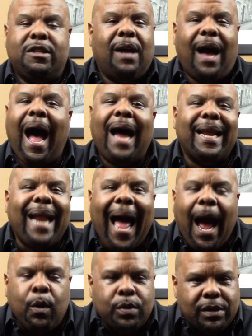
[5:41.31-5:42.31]
haunted
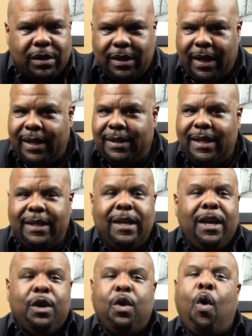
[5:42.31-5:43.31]
house? Is it
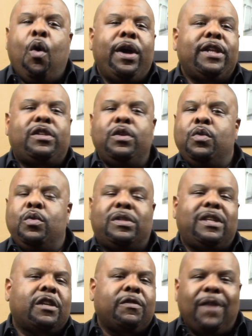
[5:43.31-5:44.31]
going to
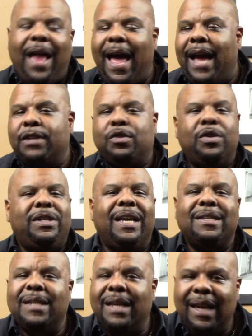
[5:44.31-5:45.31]
Six Flags or
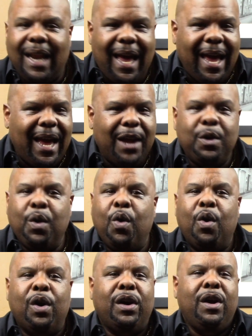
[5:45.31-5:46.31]
Disneyland
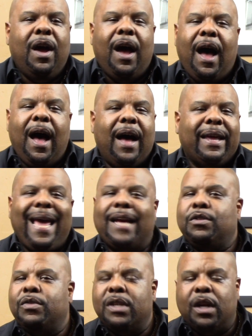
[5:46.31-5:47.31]
or
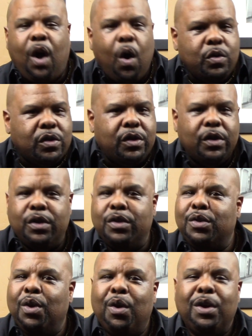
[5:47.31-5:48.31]
Castles and
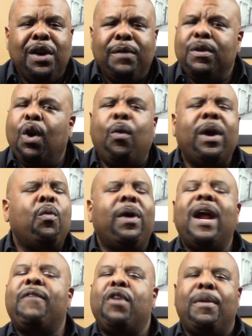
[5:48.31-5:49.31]
Coasters or
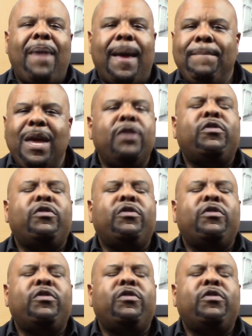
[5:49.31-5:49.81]
whatever it may be?